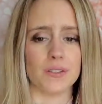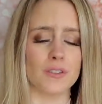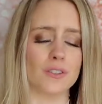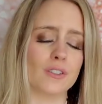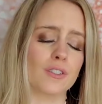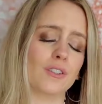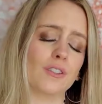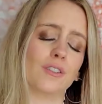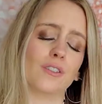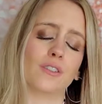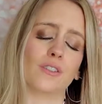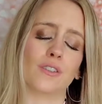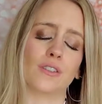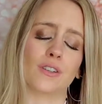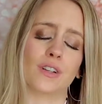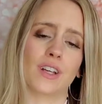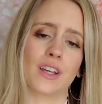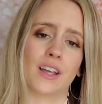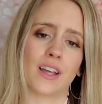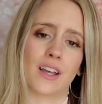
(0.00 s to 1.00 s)
they're
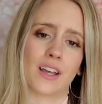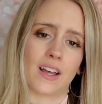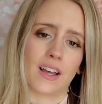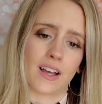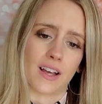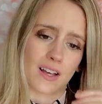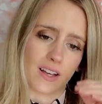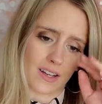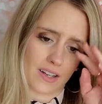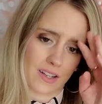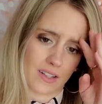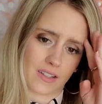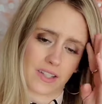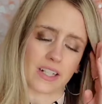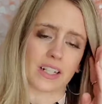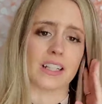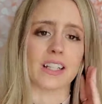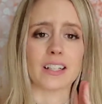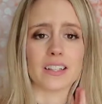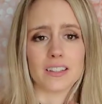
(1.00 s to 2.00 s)

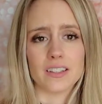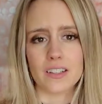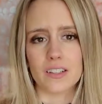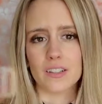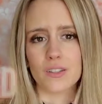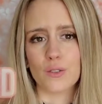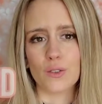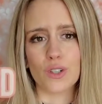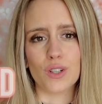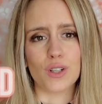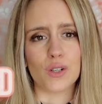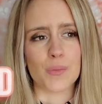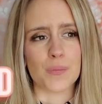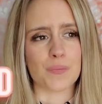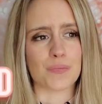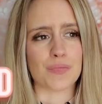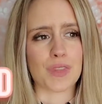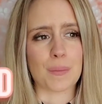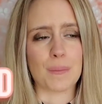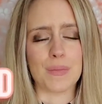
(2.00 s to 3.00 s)
neglected or
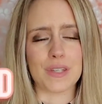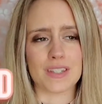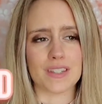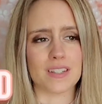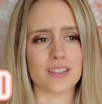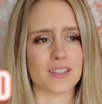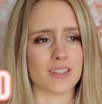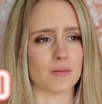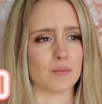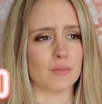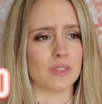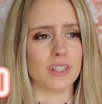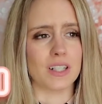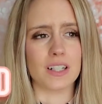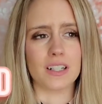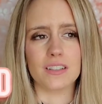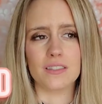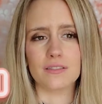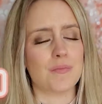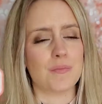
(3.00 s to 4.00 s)
missing some
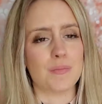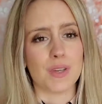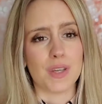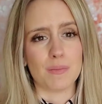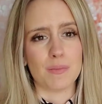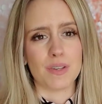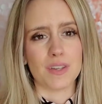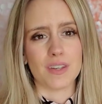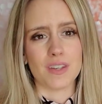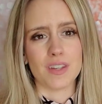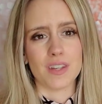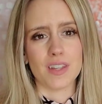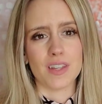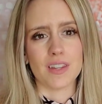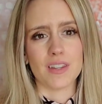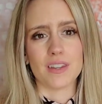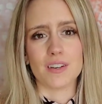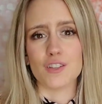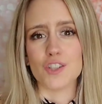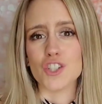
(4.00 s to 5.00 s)
love. Maybe
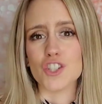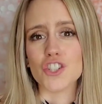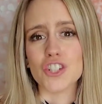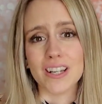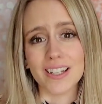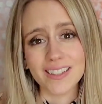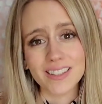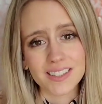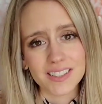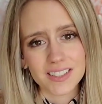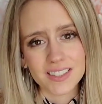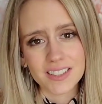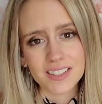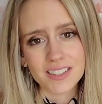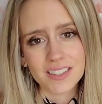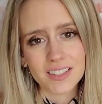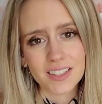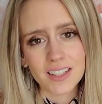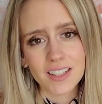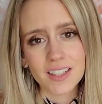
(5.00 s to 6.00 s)
they're jealous
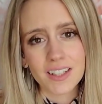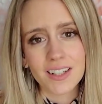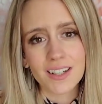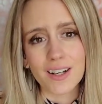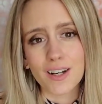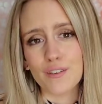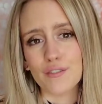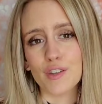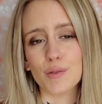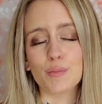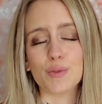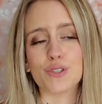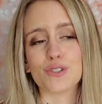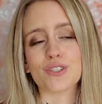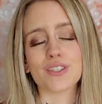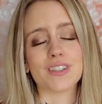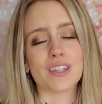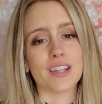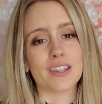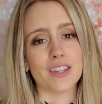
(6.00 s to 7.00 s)
of the
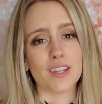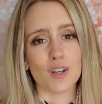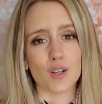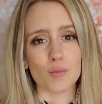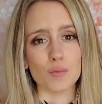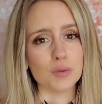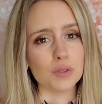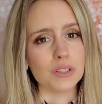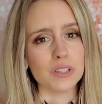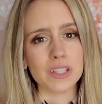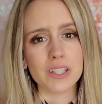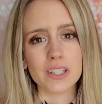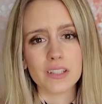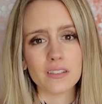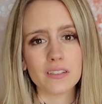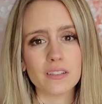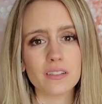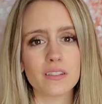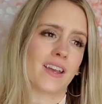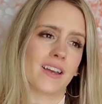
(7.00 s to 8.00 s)
person that they are
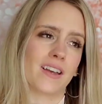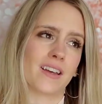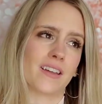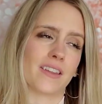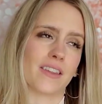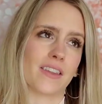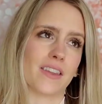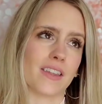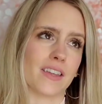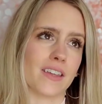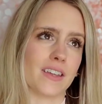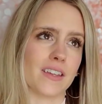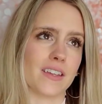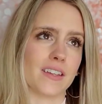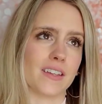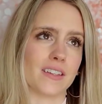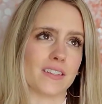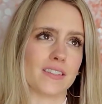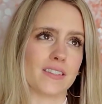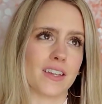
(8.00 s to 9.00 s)
bullying.
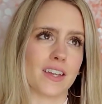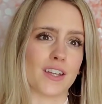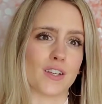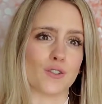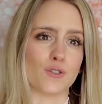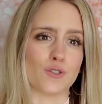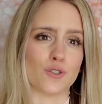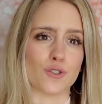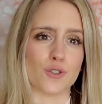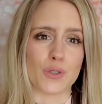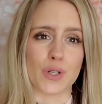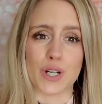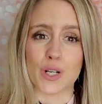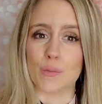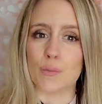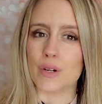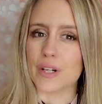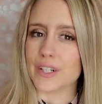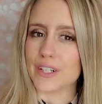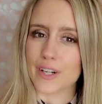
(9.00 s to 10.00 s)
They tend to try to
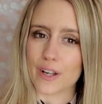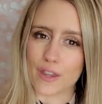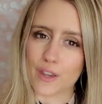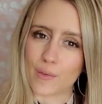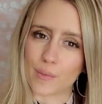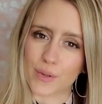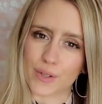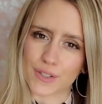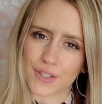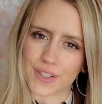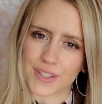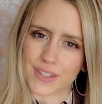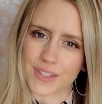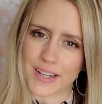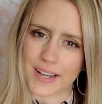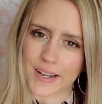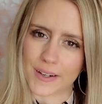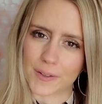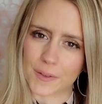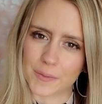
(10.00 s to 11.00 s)
bring the other person
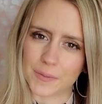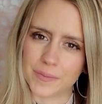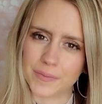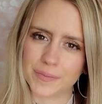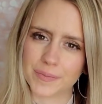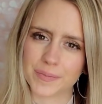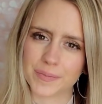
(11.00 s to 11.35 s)
down